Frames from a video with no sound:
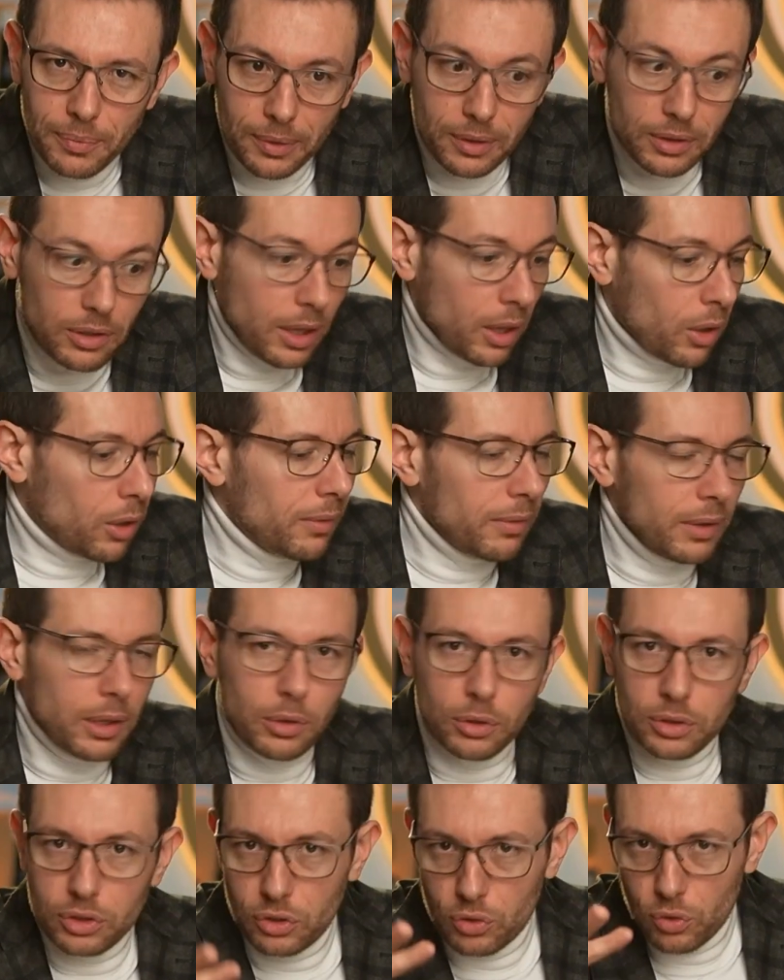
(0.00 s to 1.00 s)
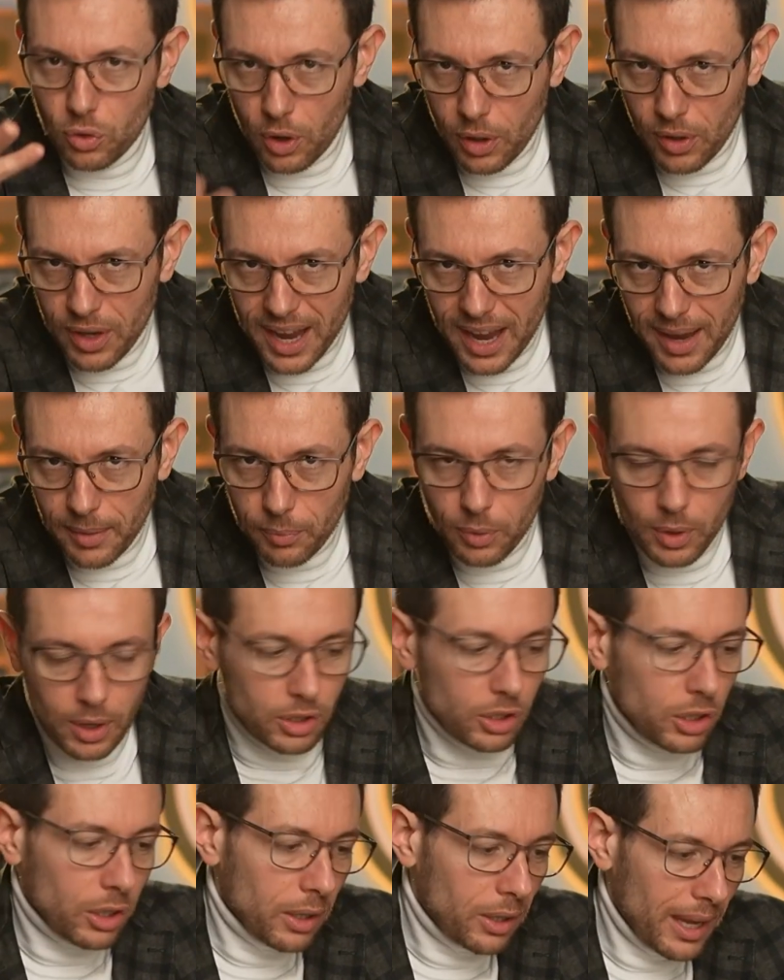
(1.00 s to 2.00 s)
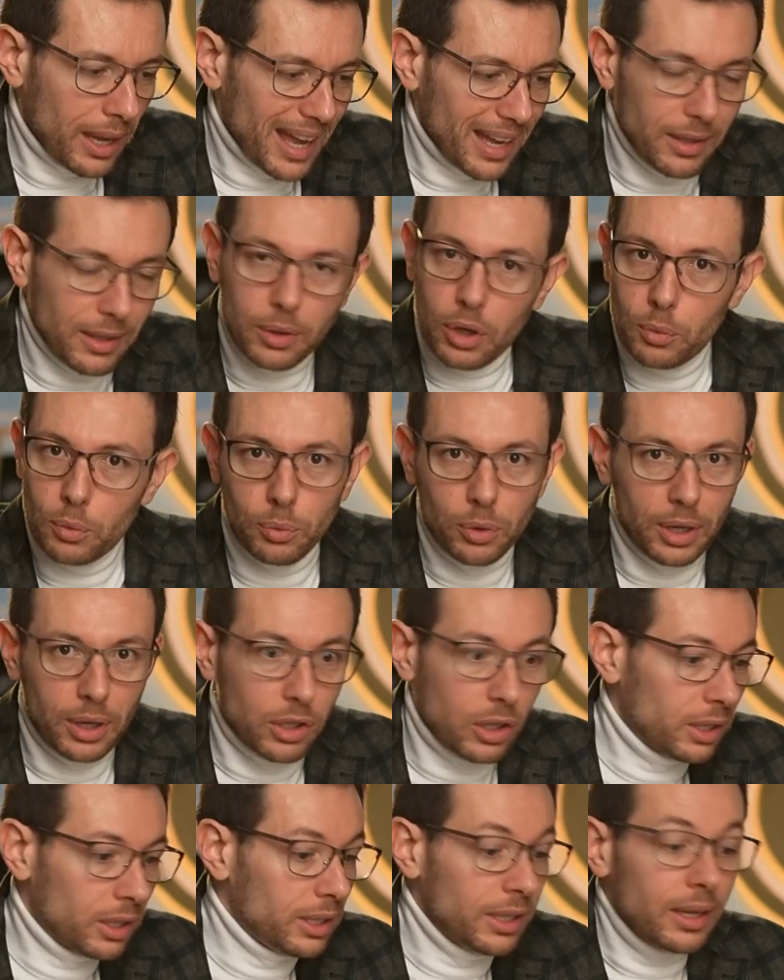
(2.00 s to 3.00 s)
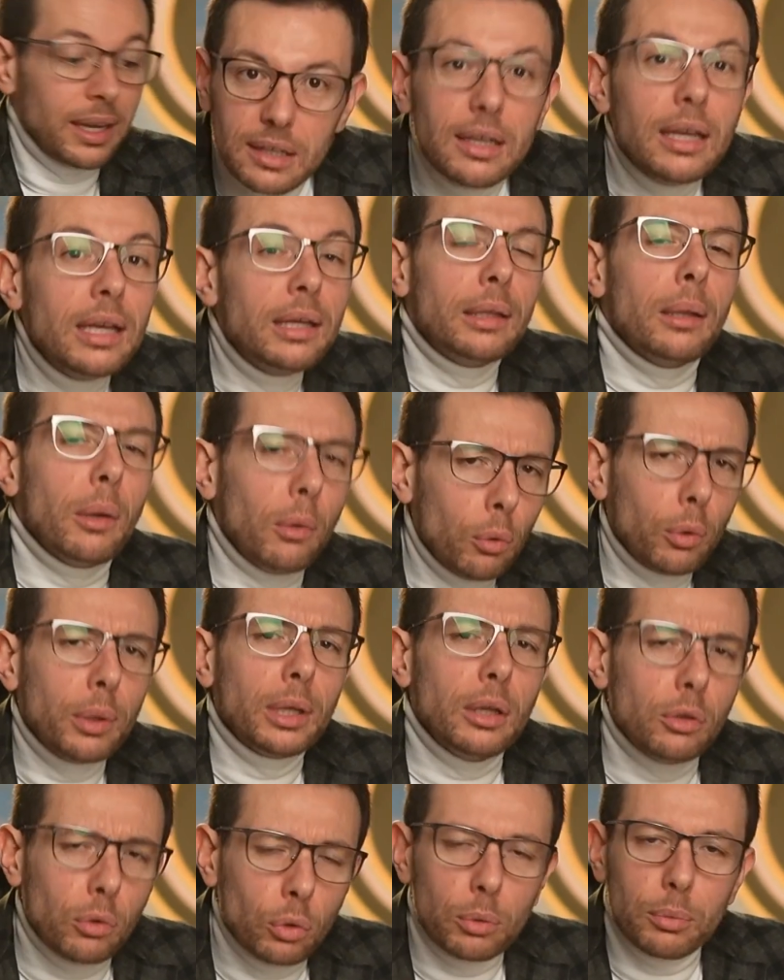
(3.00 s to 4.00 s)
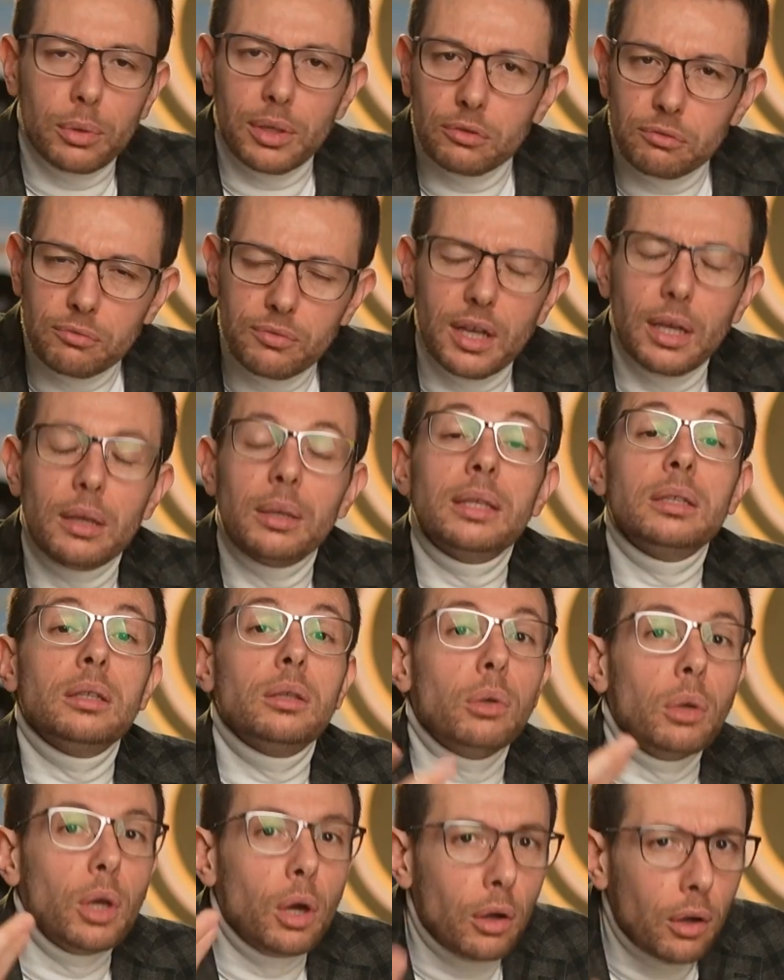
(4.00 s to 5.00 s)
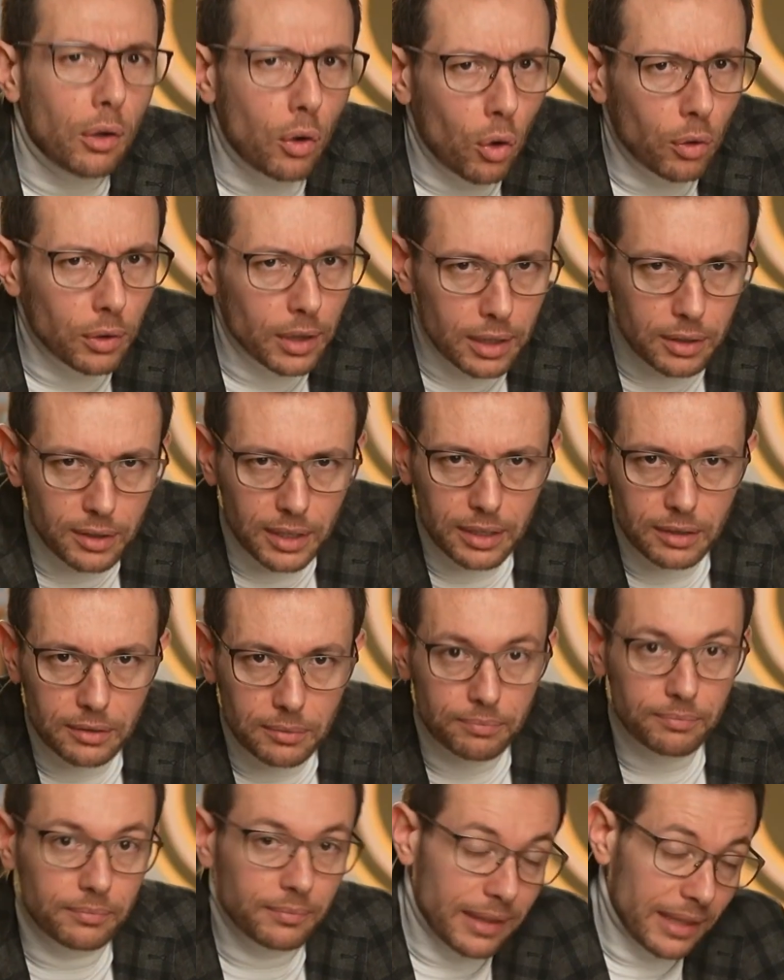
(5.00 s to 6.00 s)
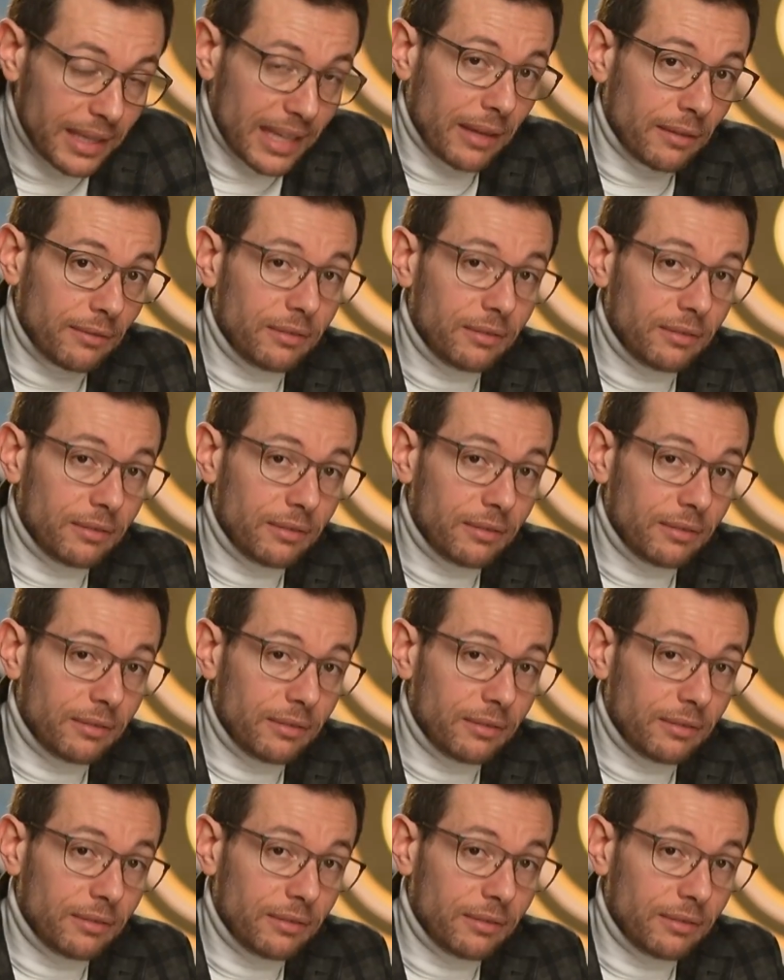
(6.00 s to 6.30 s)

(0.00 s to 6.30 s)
So if there are strong high pressure and low pressure, the wind will be very strong accordingly. In